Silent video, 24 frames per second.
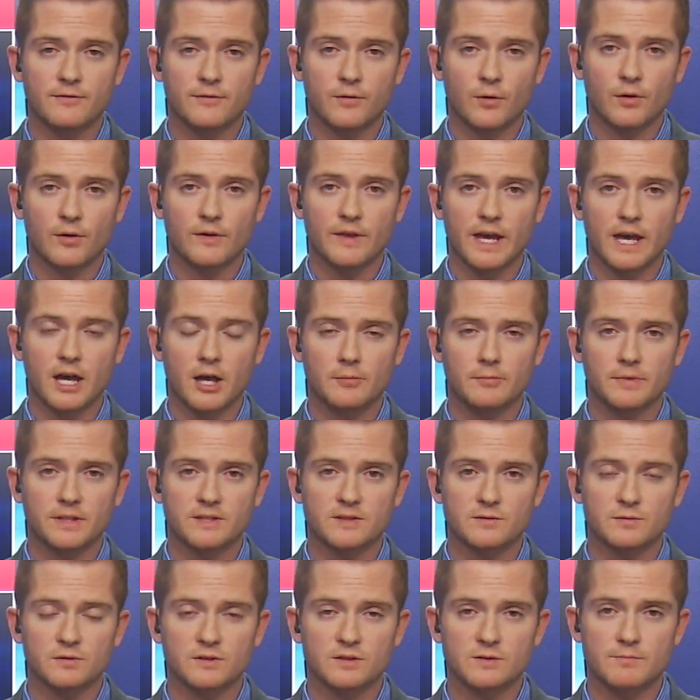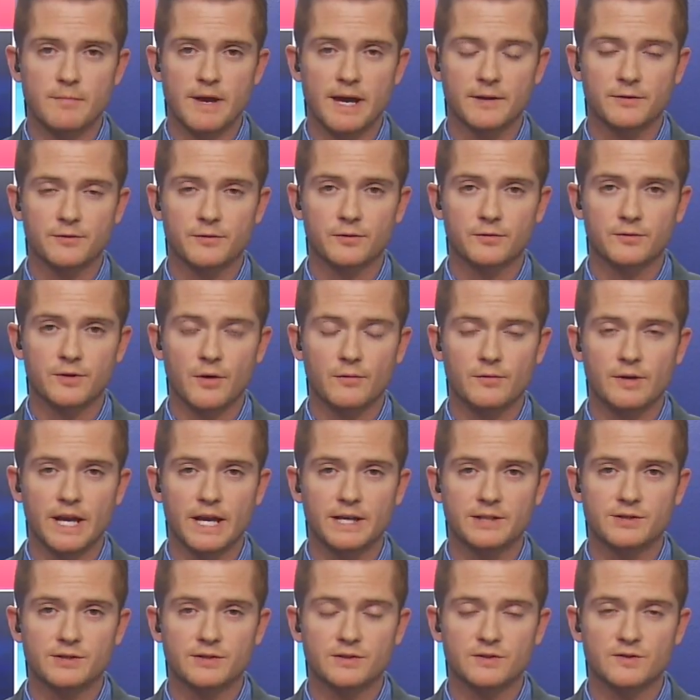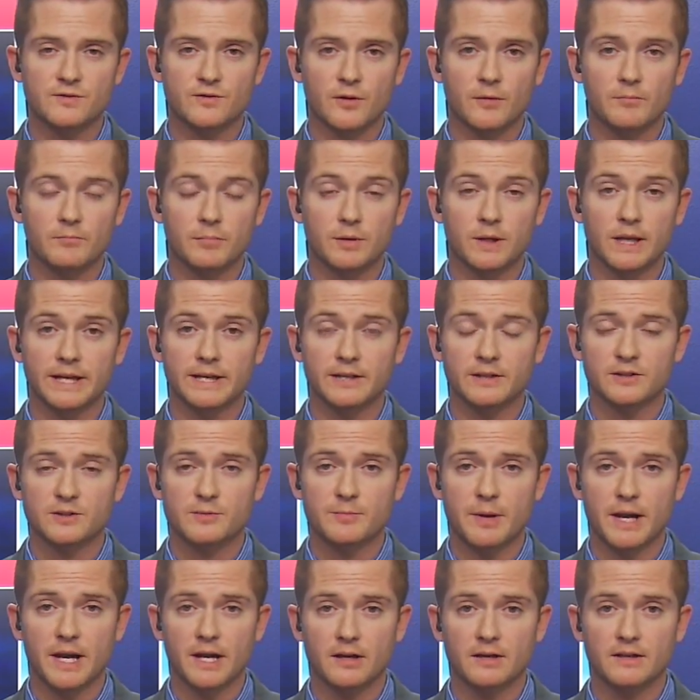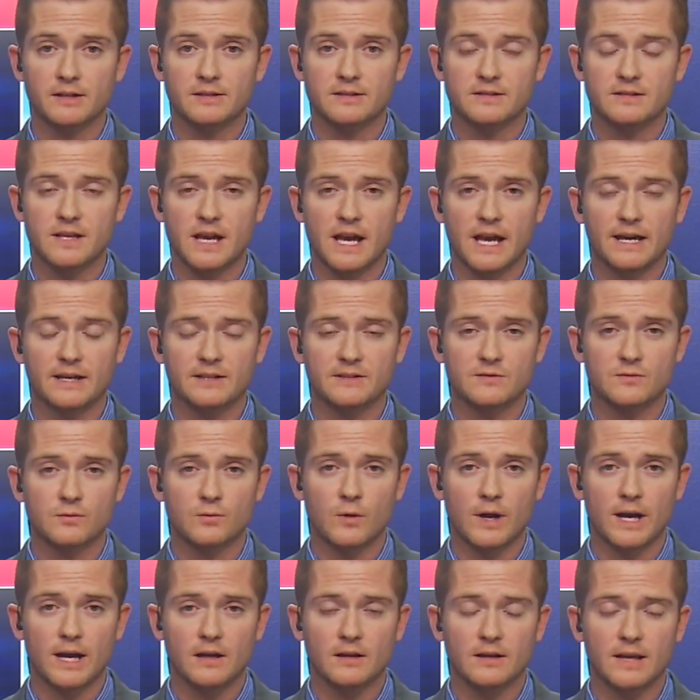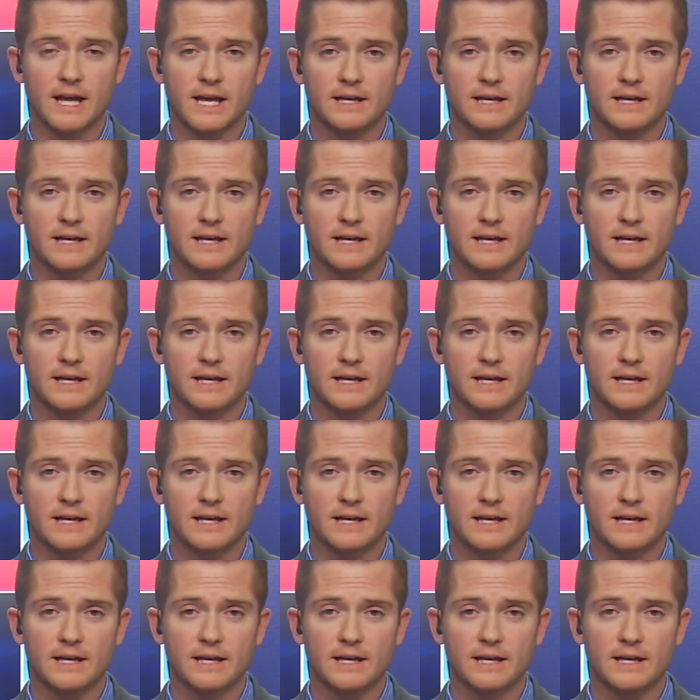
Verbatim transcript: for the helmets was met through donations from players' parents as well